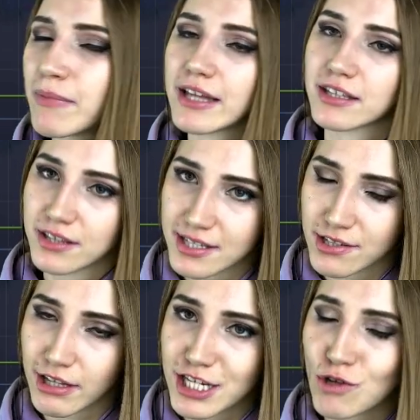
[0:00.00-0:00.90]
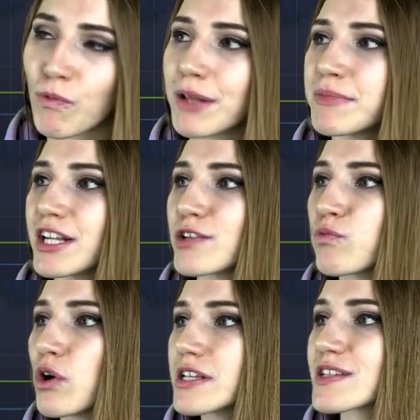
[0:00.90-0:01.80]
but in this situation 1 minute
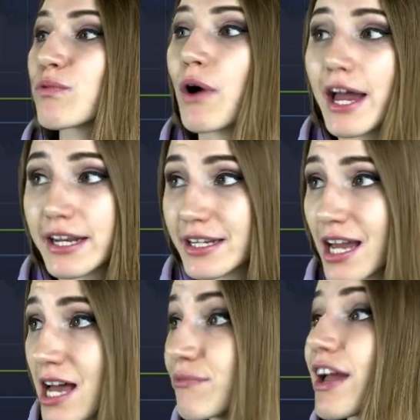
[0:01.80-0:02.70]
was quite enough,